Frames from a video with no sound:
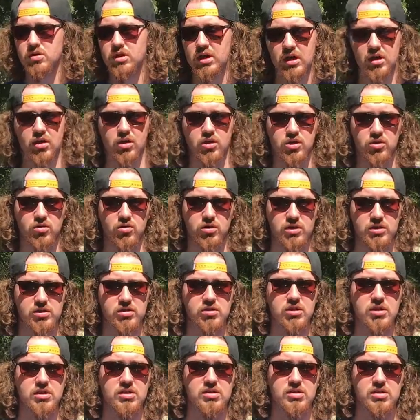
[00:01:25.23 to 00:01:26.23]

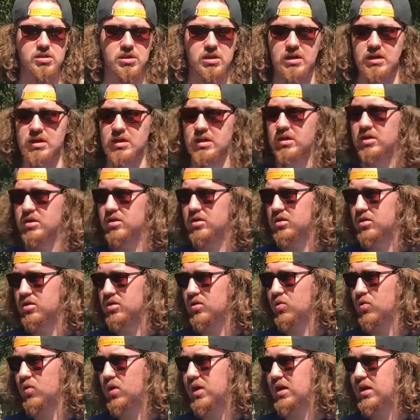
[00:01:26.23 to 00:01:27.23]
characteristics in
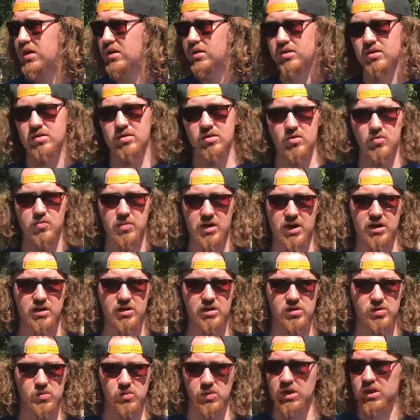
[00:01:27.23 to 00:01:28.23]
the way that their
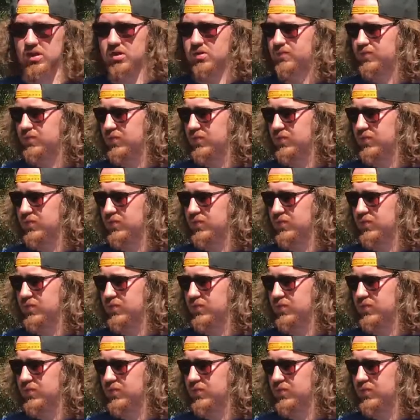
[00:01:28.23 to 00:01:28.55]
body is made.